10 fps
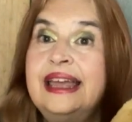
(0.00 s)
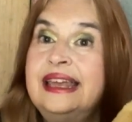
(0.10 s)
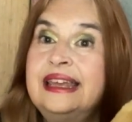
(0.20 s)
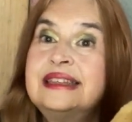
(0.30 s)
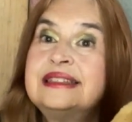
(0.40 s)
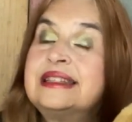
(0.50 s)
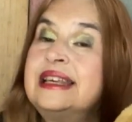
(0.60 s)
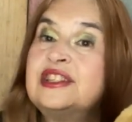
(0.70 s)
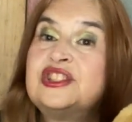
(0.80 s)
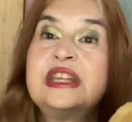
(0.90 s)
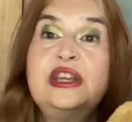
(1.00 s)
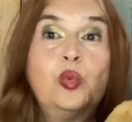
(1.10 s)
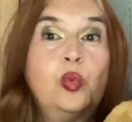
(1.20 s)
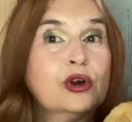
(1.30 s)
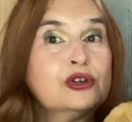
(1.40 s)
Is this the
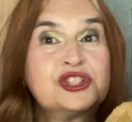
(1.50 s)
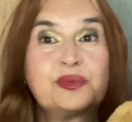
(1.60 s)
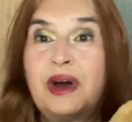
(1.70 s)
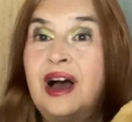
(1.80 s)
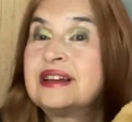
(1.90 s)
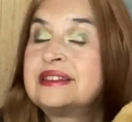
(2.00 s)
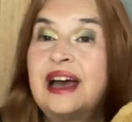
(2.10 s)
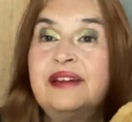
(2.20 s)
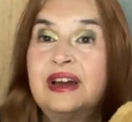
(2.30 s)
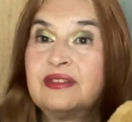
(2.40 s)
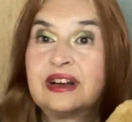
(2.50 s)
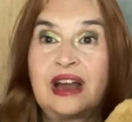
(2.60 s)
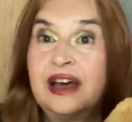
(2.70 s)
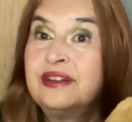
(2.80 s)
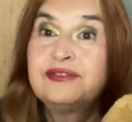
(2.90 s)
worst box I've ever
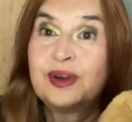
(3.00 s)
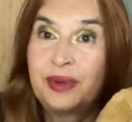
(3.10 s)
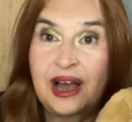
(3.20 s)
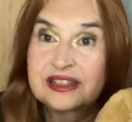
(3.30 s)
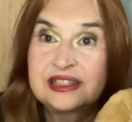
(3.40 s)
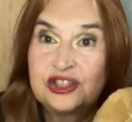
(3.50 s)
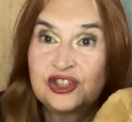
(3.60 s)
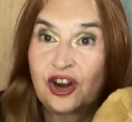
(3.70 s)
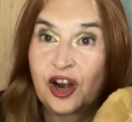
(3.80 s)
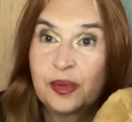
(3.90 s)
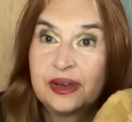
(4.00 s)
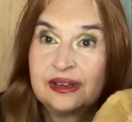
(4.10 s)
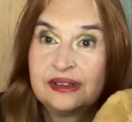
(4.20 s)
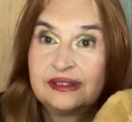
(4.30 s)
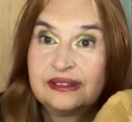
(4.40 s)
gotten from BoxyCharm?
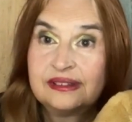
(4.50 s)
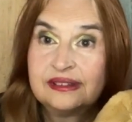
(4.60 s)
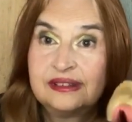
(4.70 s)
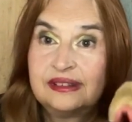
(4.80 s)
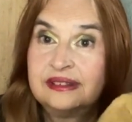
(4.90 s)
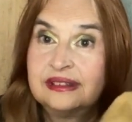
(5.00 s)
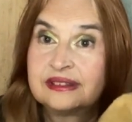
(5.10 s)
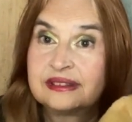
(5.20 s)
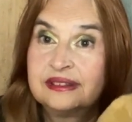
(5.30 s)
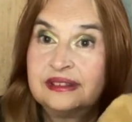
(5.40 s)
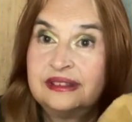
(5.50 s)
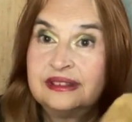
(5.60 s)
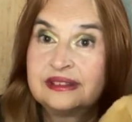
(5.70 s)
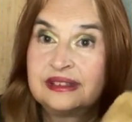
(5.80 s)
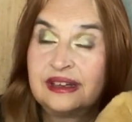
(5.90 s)
No, it certainly
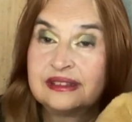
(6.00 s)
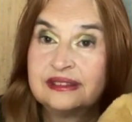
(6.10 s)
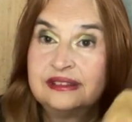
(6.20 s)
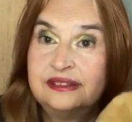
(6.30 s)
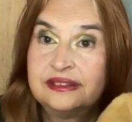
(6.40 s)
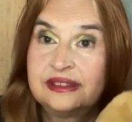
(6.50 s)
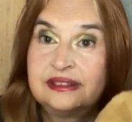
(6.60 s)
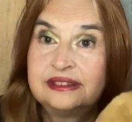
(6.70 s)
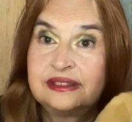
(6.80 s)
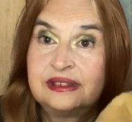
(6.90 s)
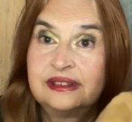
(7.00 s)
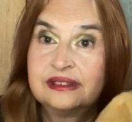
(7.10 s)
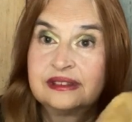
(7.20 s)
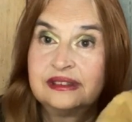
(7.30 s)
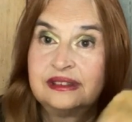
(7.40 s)
is not. You've had some
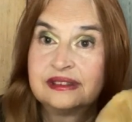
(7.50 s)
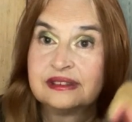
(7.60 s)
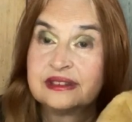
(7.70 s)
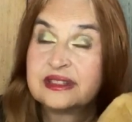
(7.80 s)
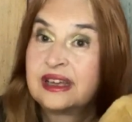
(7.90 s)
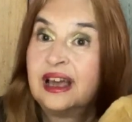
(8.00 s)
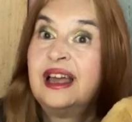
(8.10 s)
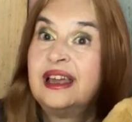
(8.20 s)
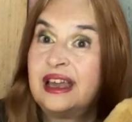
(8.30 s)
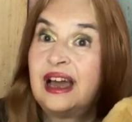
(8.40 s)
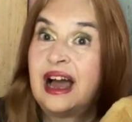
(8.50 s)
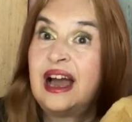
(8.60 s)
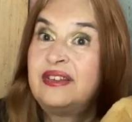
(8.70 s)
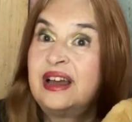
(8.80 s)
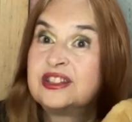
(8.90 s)
other clunkers. Yeah,
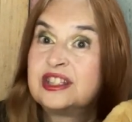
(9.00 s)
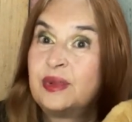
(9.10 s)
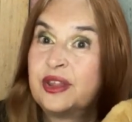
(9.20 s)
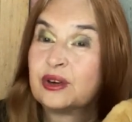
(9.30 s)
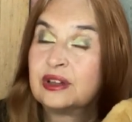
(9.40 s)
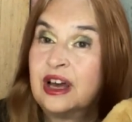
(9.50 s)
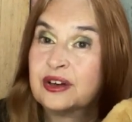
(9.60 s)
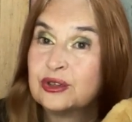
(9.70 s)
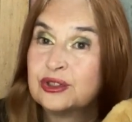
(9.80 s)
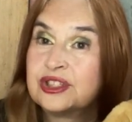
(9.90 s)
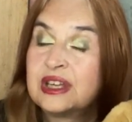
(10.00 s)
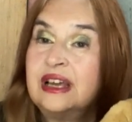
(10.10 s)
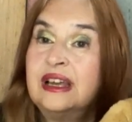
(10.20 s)
I've had some other clunkers.